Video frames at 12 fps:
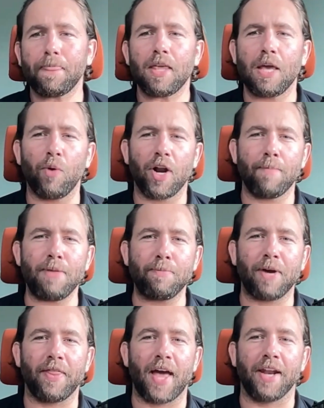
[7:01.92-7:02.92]
And what I mean
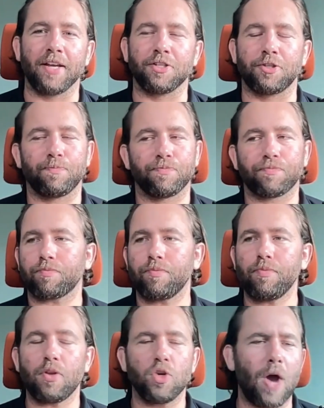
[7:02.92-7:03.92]
by that is
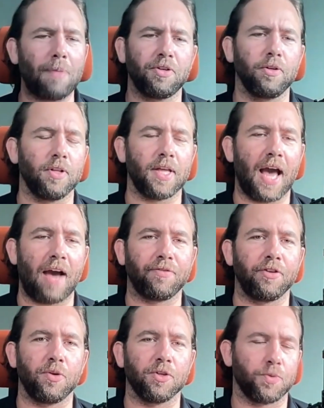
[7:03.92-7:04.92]
you absolutely have to
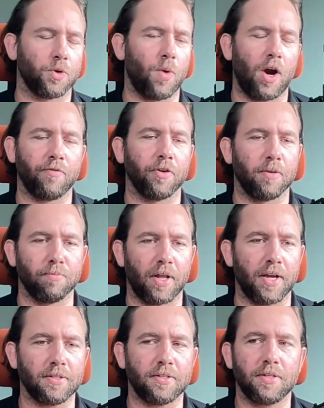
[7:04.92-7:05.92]
do what's required for
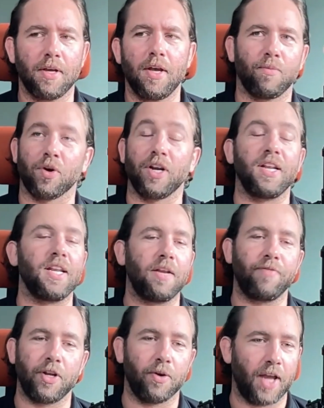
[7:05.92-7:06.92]
compliance. We're going to
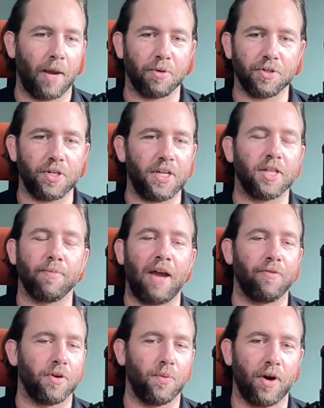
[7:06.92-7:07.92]
need video cameras. You need them
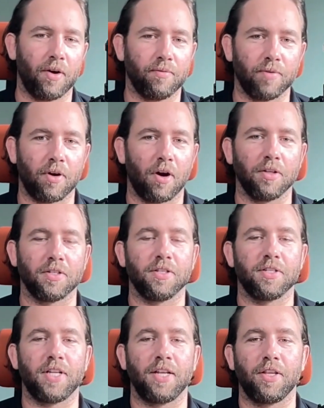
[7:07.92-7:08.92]
everywhere, regardless of
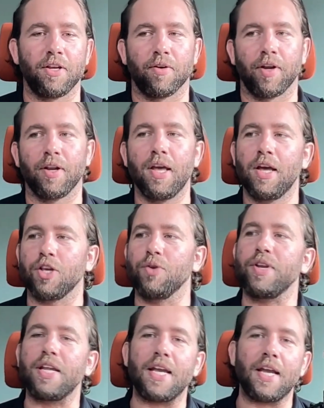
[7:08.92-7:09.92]
the state that you're in. You
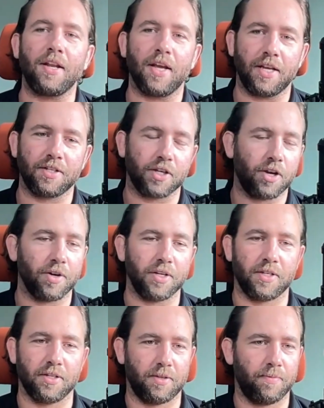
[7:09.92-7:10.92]
need a security
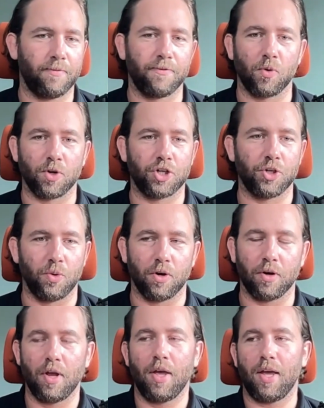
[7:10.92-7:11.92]
system for sure.